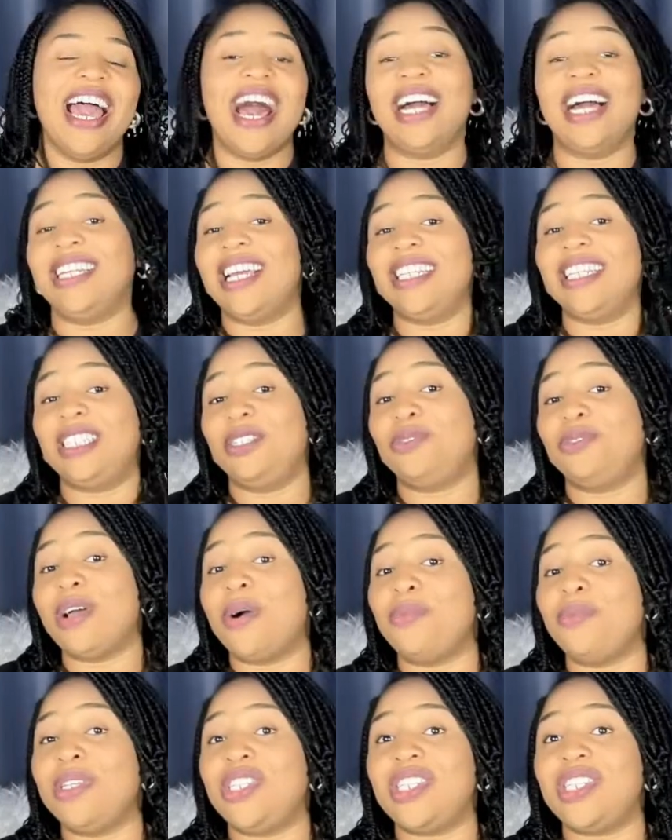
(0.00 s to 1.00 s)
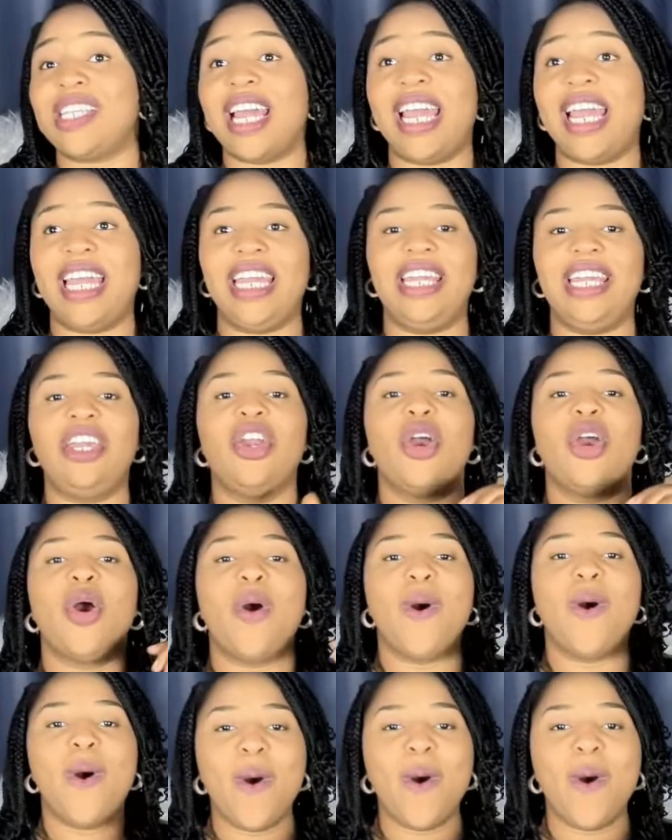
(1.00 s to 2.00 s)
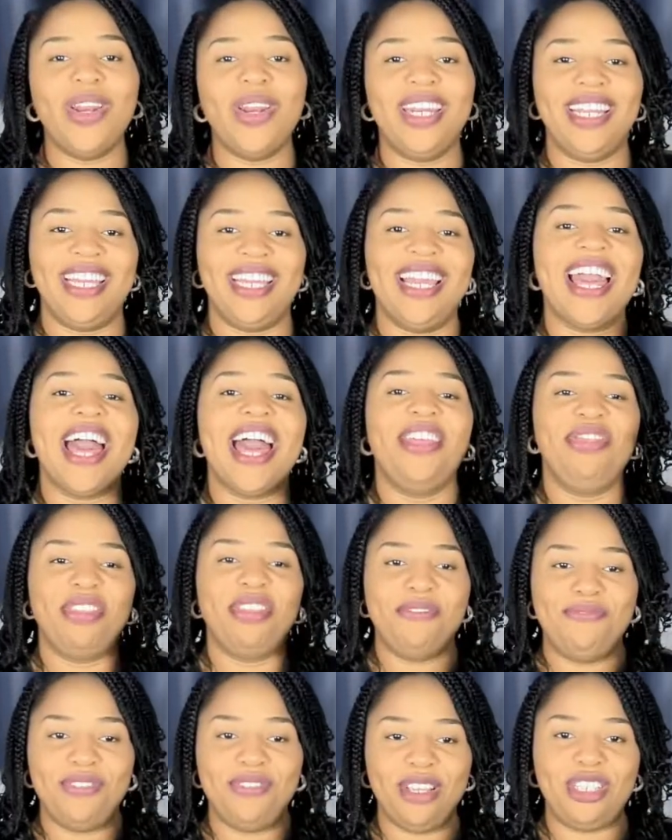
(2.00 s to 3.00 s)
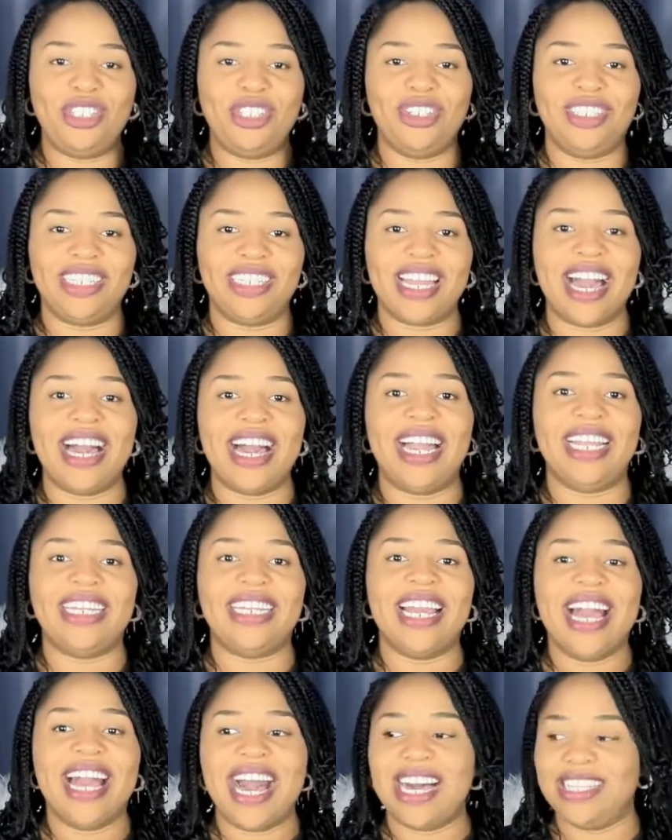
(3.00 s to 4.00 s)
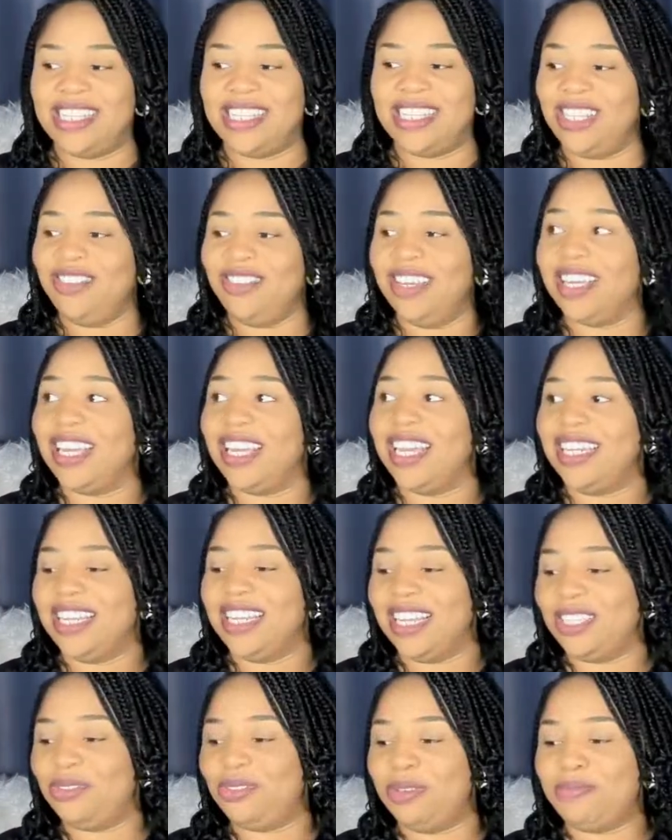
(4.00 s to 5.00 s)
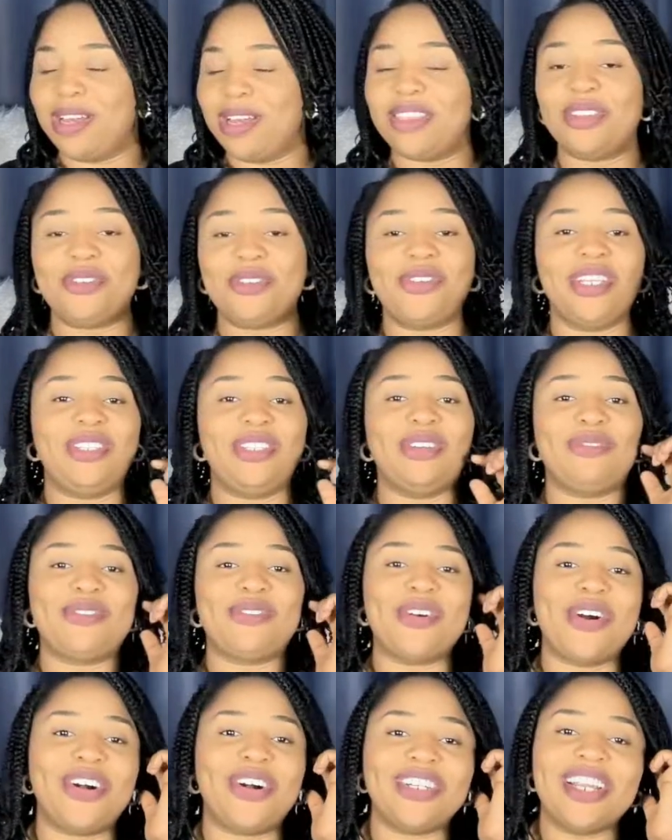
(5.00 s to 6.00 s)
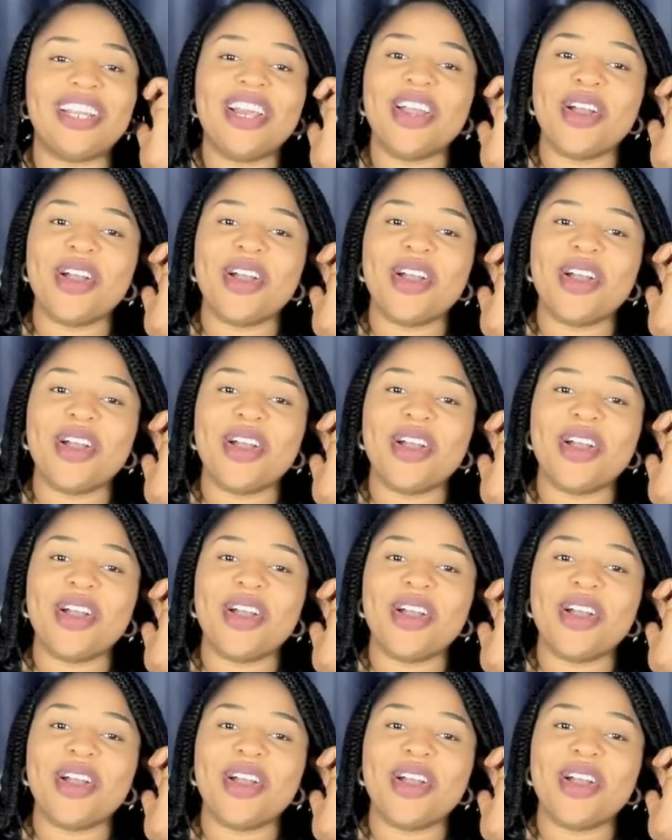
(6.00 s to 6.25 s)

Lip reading: And that is why we say only the Vision Guide. I'll see you again next week by the grace of God.